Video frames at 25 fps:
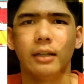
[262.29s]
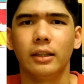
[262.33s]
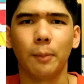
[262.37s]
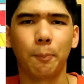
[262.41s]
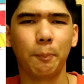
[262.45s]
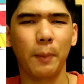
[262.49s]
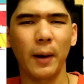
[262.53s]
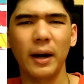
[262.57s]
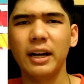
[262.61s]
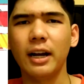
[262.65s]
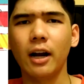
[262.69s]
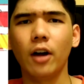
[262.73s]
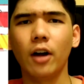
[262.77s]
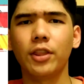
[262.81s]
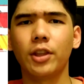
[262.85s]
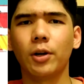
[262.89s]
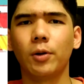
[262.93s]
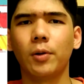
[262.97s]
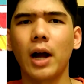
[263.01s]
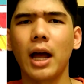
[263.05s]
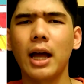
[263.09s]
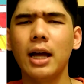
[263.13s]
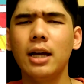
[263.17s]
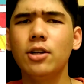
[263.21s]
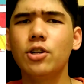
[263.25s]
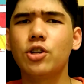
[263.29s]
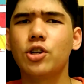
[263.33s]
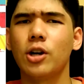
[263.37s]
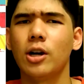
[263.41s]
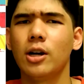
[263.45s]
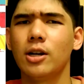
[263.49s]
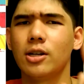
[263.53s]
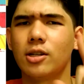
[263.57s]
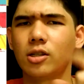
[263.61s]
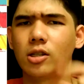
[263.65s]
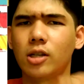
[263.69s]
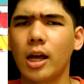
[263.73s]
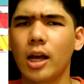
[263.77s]
Depending on the range,
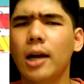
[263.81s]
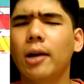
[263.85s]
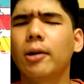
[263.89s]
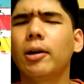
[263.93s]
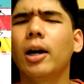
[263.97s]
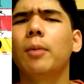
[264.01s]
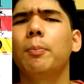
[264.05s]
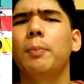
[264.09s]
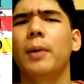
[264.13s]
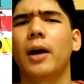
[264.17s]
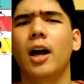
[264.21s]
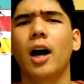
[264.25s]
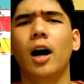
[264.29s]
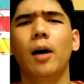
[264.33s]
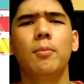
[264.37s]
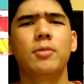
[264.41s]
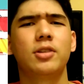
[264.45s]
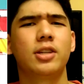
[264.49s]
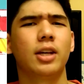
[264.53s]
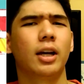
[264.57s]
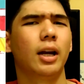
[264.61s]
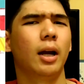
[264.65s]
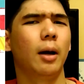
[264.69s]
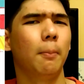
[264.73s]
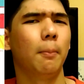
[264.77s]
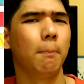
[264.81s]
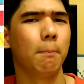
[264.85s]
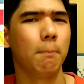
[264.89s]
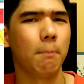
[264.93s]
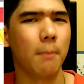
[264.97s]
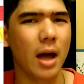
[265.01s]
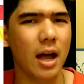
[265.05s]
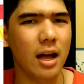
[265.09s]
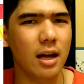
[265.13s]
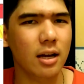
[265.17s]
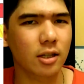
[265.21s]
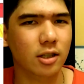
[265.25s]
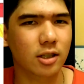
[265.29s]
Sacred becomes an
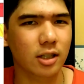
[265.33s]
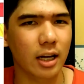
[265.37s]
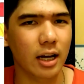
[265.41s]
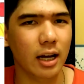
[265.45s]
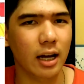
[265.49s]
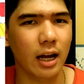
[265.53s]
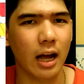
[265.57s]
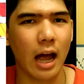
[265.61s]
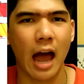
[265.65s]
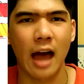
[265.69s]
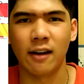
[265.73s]
amazing